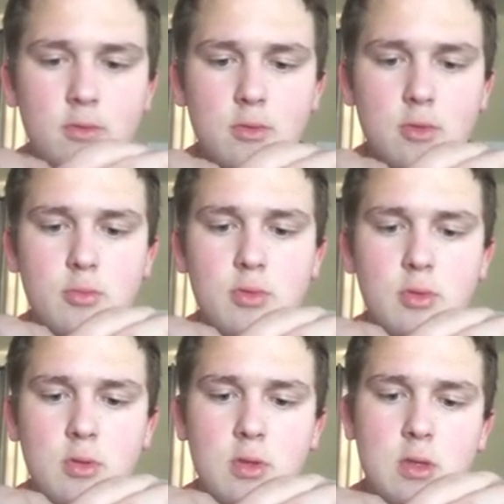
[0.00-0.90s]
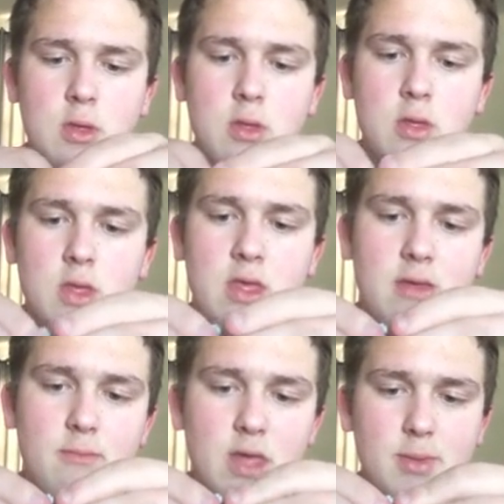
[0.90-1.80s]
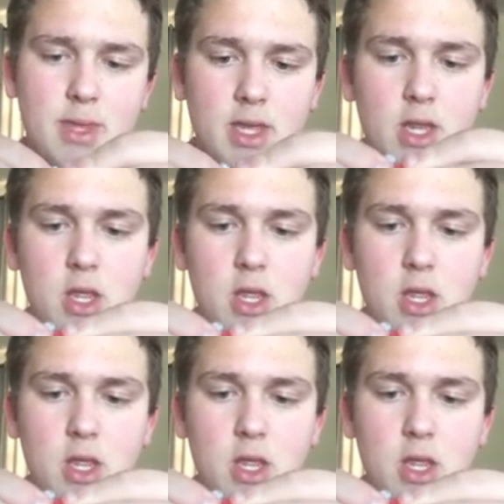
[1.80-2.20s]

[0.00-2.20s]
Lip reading: Oops, my bad.